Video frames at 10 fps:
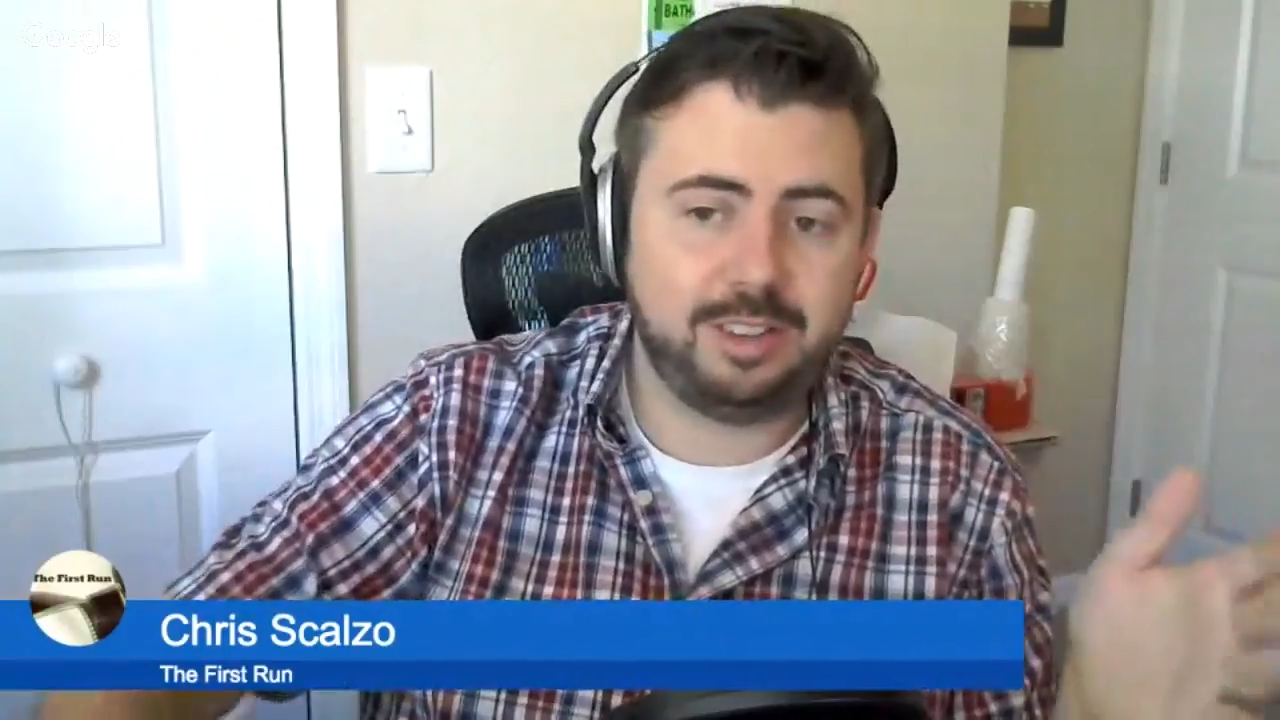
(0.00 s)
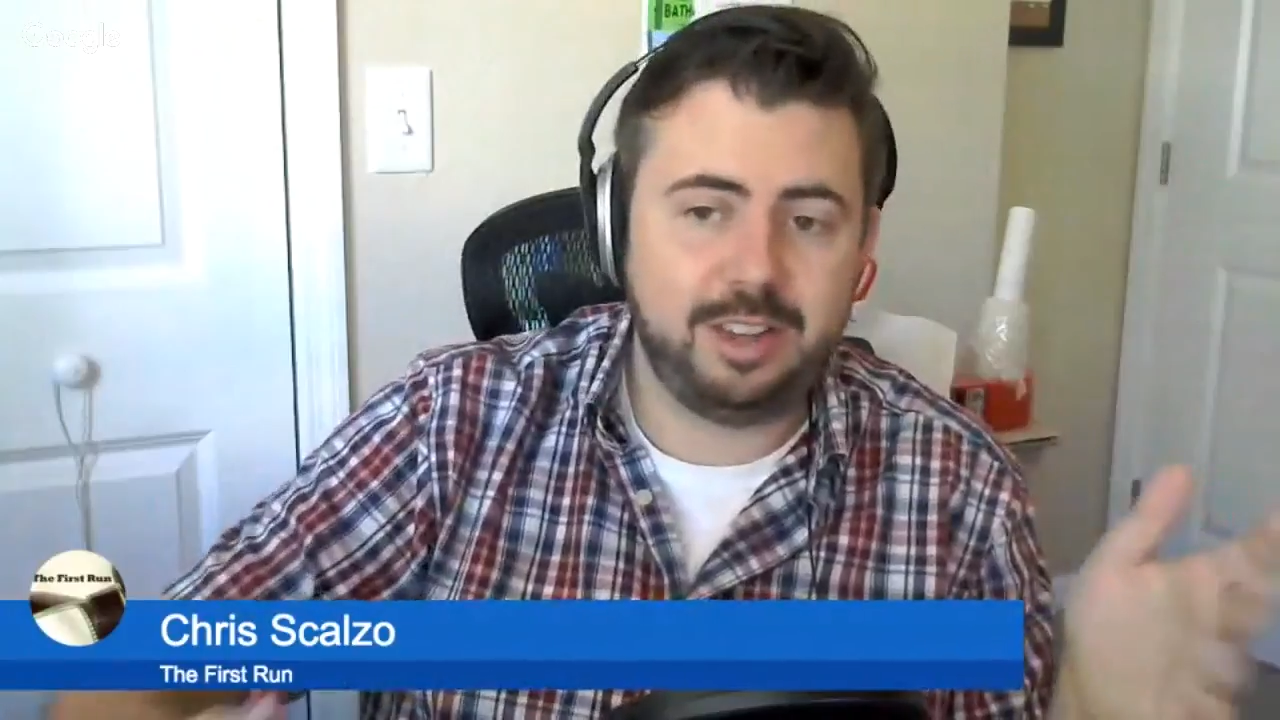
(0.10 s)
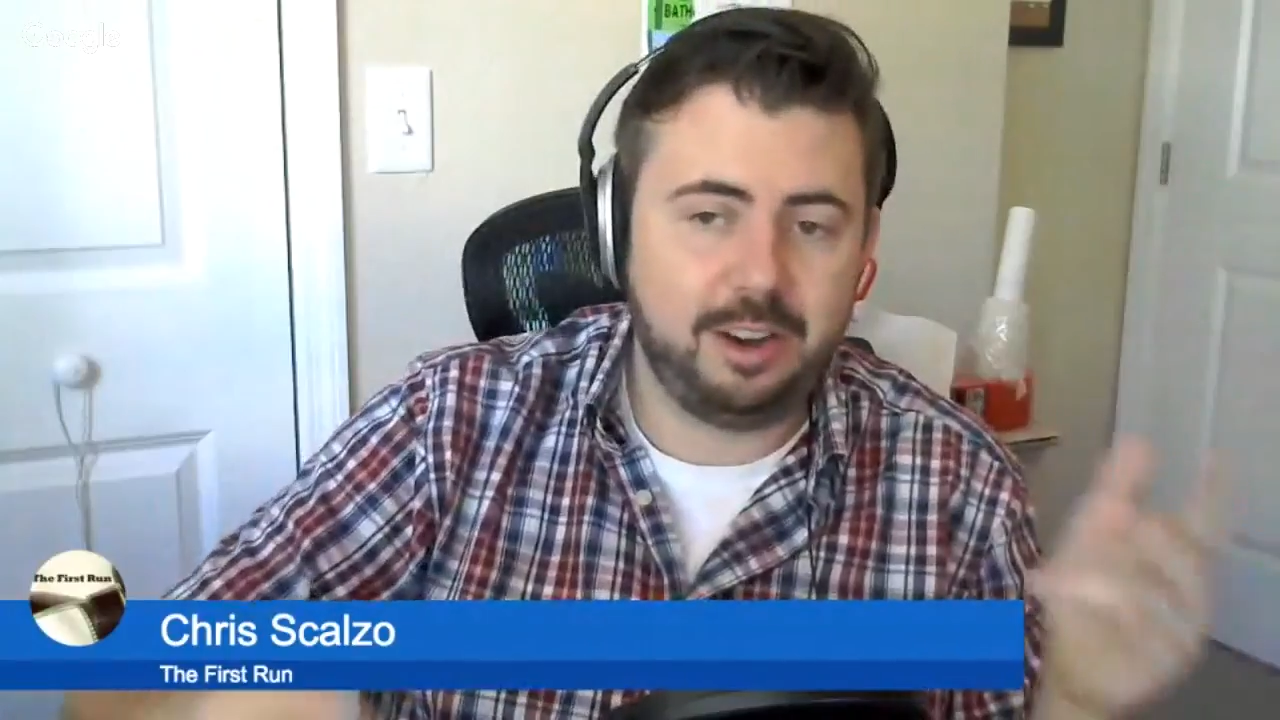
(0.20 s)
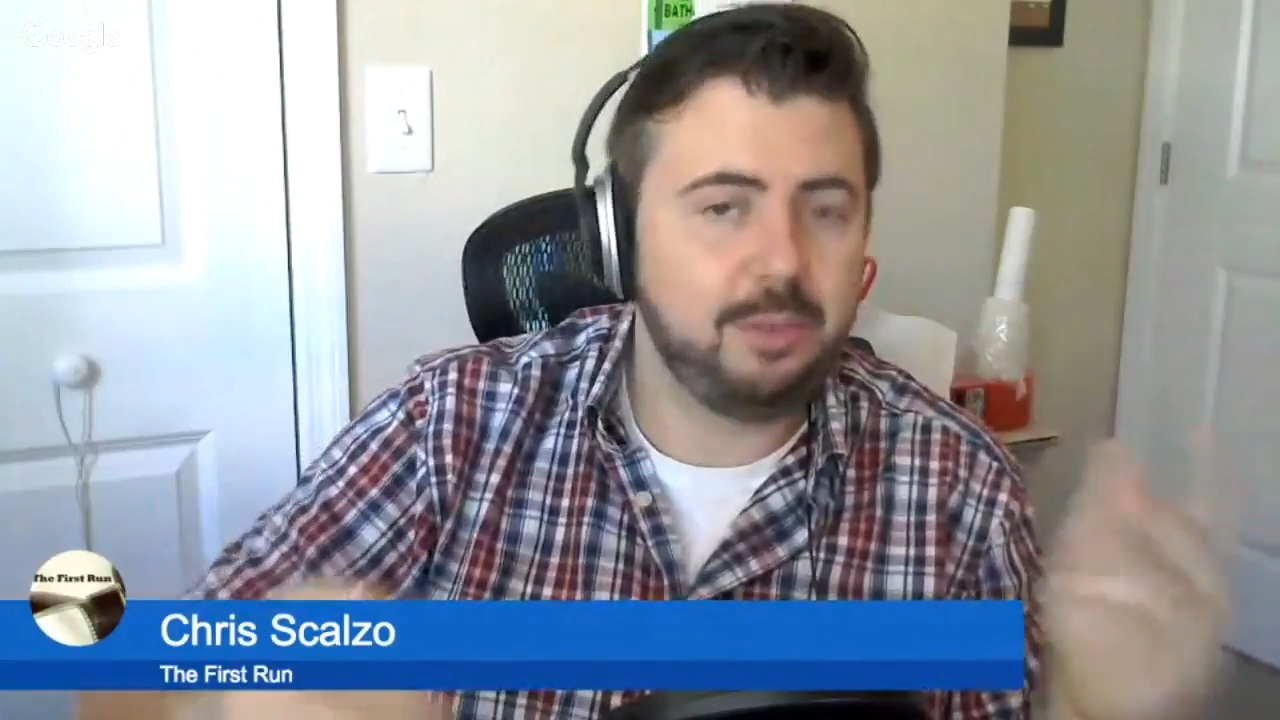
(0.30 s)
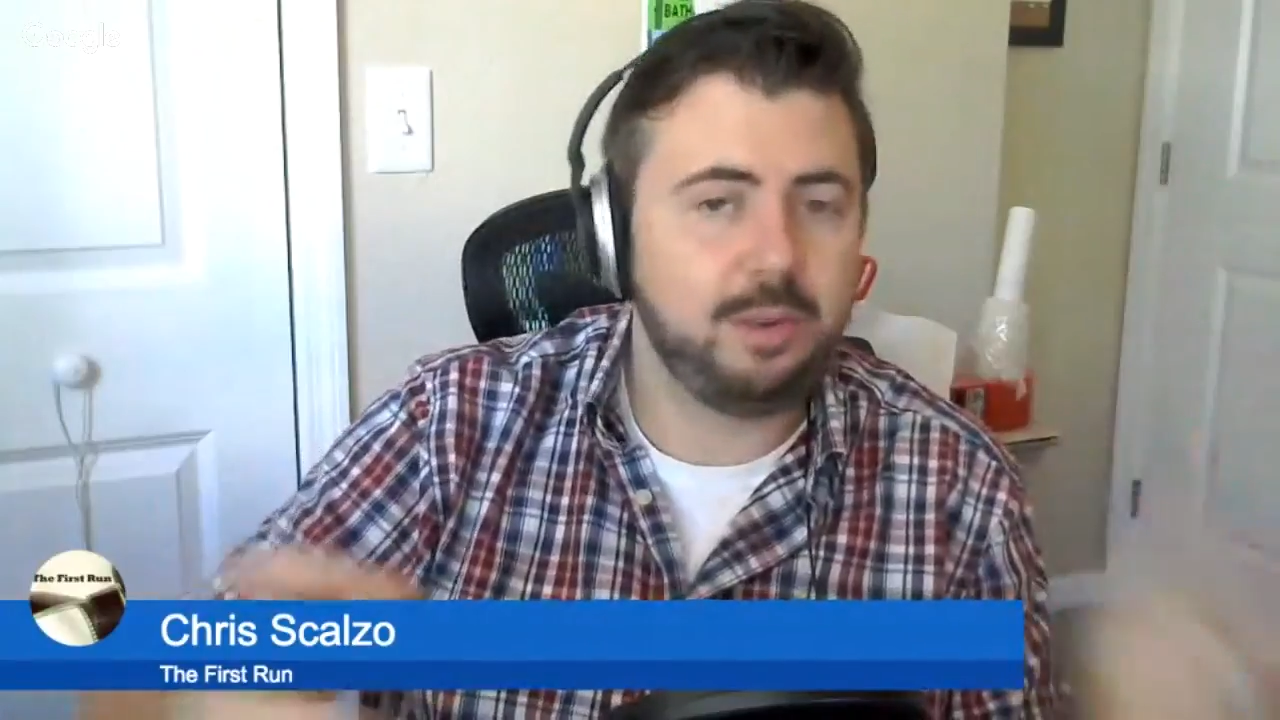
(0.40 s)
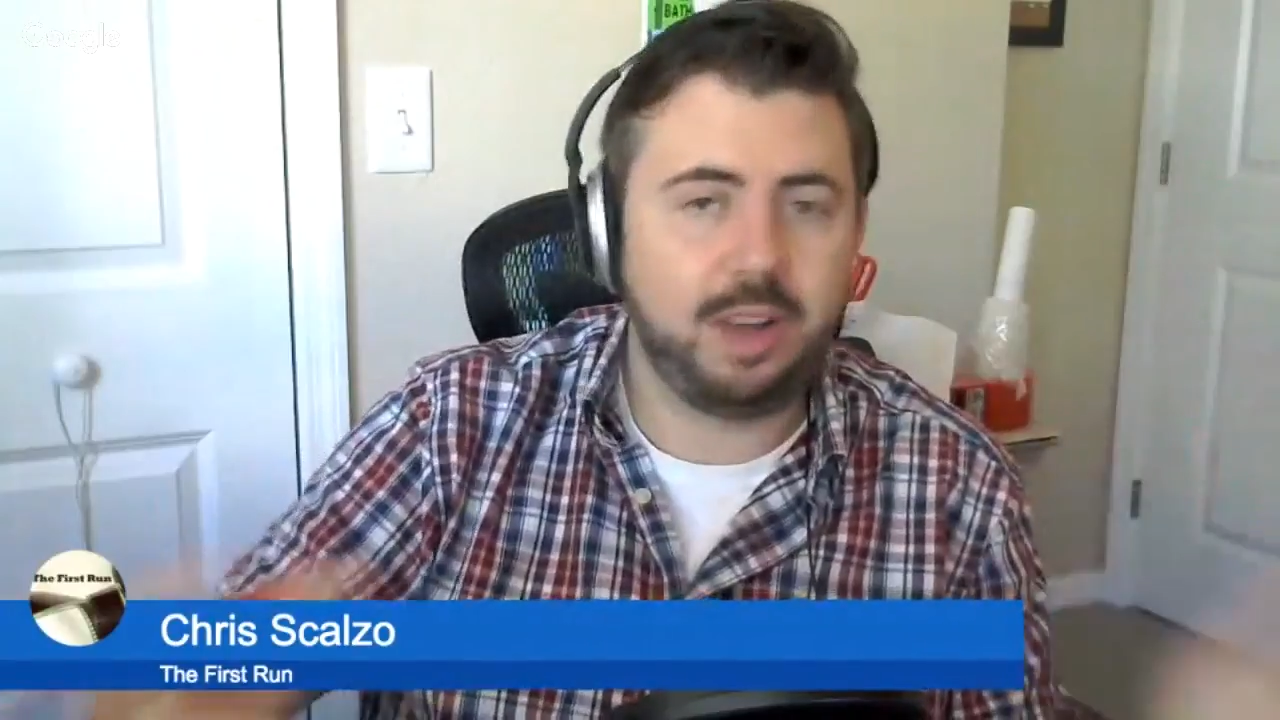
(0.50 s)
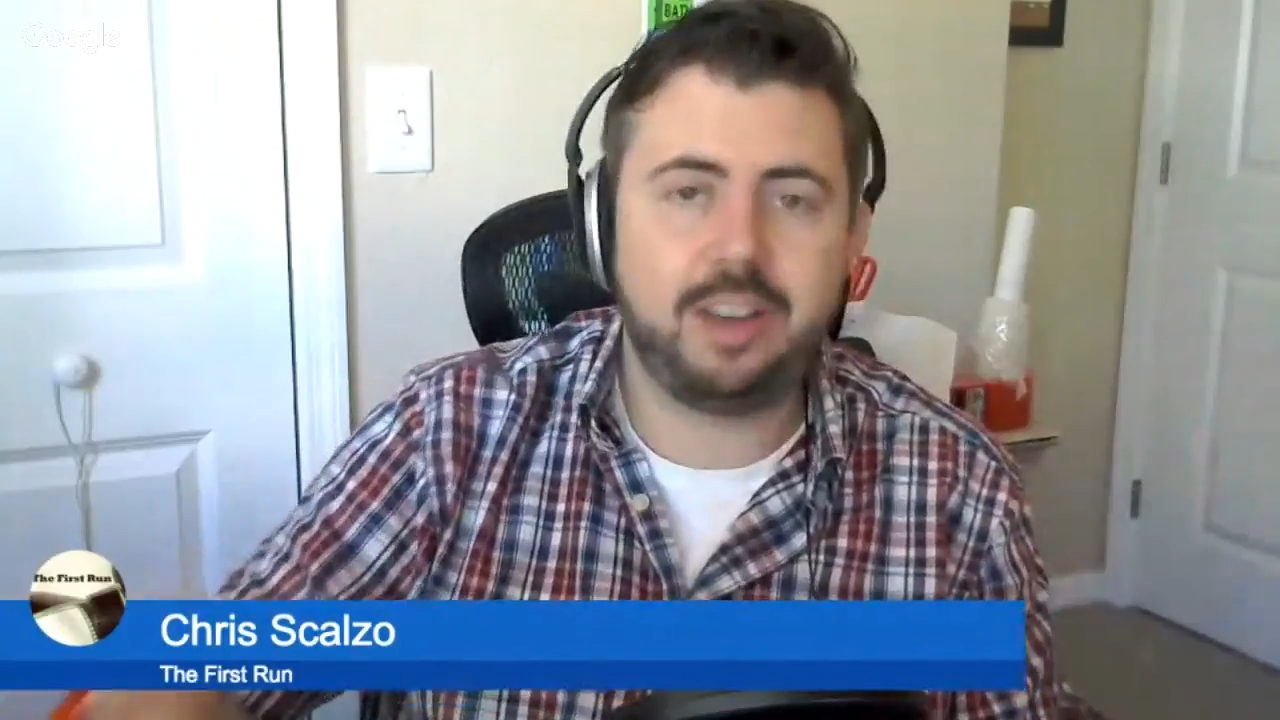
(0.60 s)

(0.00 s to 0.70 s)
Are you not